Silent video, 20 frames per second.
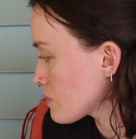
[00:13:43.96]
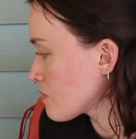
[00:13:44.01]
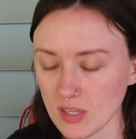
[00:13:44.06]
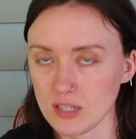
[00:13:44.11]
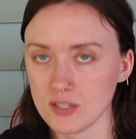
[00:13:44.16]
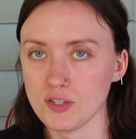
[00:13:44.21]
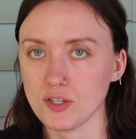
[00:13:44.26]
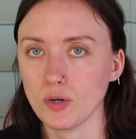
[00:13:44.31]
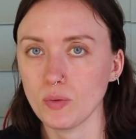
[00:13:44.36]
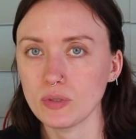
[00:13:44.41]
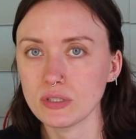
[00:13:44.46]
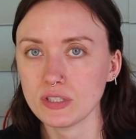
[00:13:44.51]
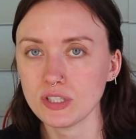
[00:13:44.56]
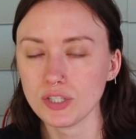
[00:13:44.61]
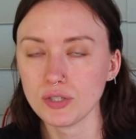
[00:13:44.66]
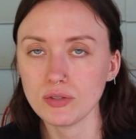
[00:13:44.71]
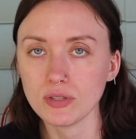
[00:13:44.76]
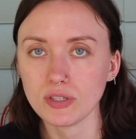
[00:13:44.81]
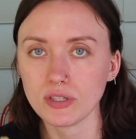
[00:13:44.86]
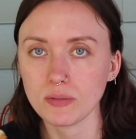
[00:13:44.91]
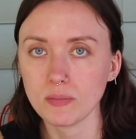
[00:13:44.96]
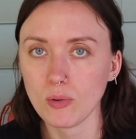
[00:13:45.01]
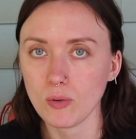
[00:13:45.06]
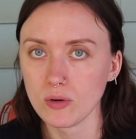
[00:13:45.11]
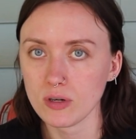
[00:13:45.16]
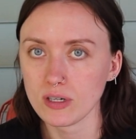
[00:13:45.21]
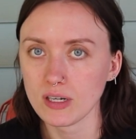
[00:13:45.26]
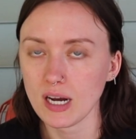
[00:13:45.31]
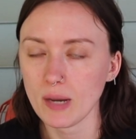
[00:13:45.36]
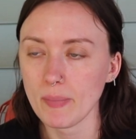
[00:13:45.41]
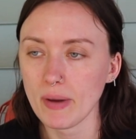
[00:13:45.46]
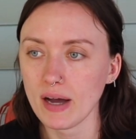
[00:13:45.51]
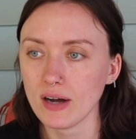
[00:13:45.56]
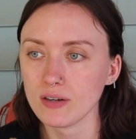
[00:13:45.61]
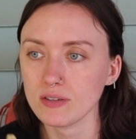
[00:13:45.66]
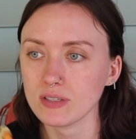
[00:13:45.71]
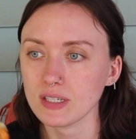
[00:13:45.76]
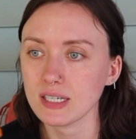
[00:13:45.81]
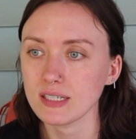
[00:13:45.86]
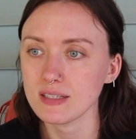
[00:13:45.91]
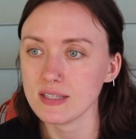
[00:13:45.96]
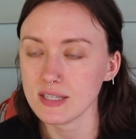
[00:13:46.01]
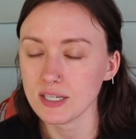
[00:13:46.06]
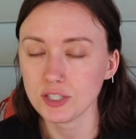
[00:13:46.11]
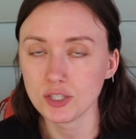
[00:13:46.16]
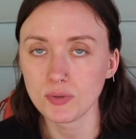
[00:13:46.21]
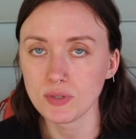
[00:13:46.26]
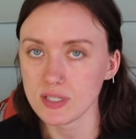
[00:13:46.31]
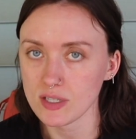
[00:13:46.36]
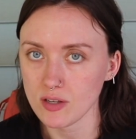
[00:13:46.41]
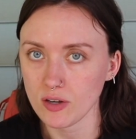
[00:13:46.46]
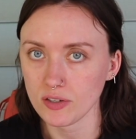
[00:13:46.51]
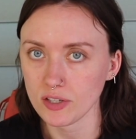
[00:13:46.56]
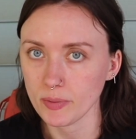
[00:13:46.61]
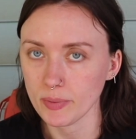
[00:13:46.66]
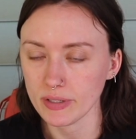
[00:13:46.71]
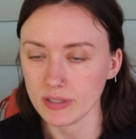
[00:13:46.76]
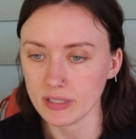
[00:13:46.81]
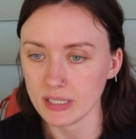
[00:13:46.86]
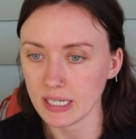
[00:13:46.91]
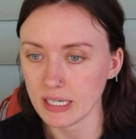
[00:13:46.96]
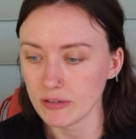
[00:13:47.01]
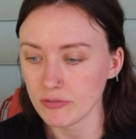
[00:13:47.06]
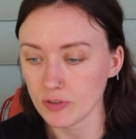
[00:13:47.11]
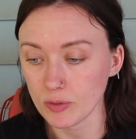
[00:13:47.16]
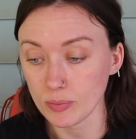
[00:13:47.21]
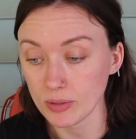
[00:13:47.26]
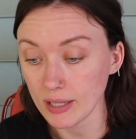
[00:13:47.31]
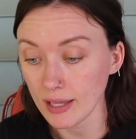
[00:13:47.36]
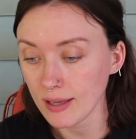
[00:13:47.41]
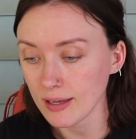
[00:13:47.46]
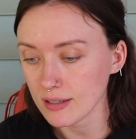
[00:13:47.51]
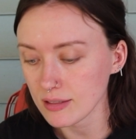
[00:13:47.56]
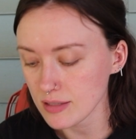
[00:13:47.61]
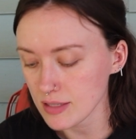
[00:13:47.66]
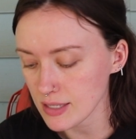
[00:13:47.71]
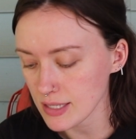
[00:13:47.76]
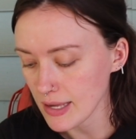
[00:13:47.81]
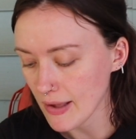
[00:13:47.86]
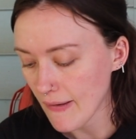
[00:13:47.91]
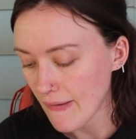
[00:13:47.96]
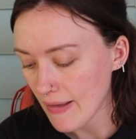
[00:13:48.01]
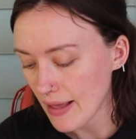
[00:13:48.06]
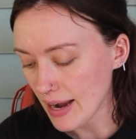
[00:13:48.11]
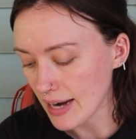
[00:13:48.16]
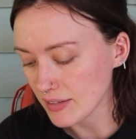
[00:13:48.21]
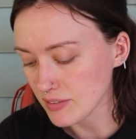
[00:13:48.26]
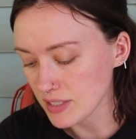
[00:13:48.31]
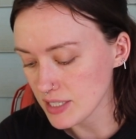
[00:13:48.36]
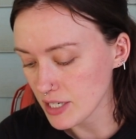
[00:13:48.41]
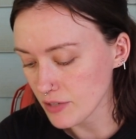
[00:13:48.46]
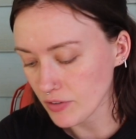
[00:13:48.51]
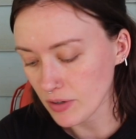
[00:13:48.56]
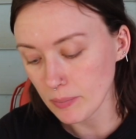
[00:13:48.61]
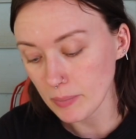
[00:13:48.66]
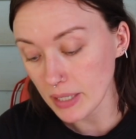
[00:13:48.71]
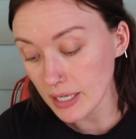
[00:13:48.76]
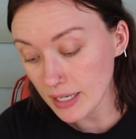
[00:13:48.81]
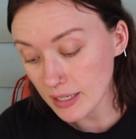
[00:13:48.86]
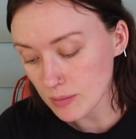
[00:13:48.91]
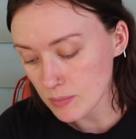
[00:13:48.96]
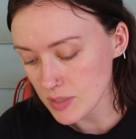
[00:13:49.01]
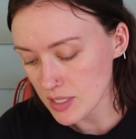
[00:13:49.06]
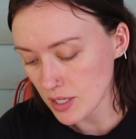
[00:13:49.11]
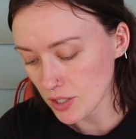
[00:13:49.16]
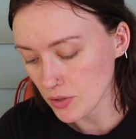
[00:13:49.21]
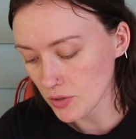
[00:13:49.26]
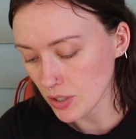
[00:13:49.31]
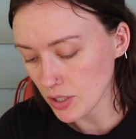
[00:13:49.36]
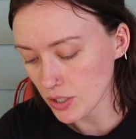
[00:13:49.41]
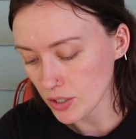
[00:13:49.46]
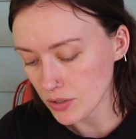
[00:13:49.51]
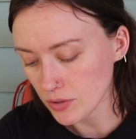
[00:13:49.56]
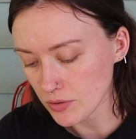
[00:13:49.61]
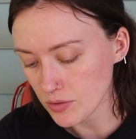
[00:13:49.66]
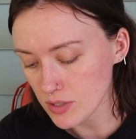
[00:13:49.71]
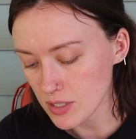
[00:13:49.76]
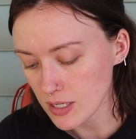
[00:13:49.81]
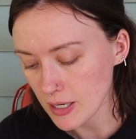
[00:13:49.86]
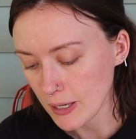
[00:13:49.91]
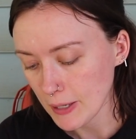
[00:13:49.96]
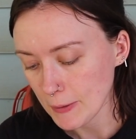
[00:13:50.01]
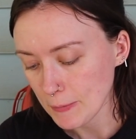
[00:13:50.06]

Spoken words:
So once you learn more about constituent solubility for plants and the different mediums that you can use,